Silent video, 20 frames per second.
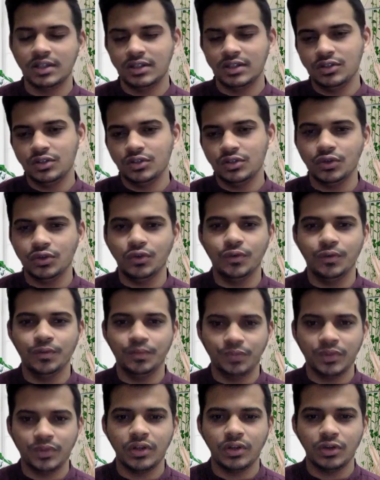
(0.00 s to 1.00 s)
So
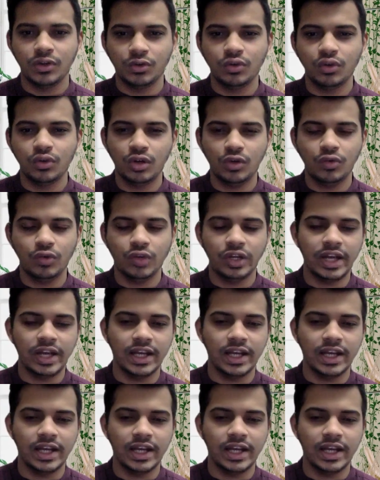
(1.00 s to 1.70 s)
do not worry.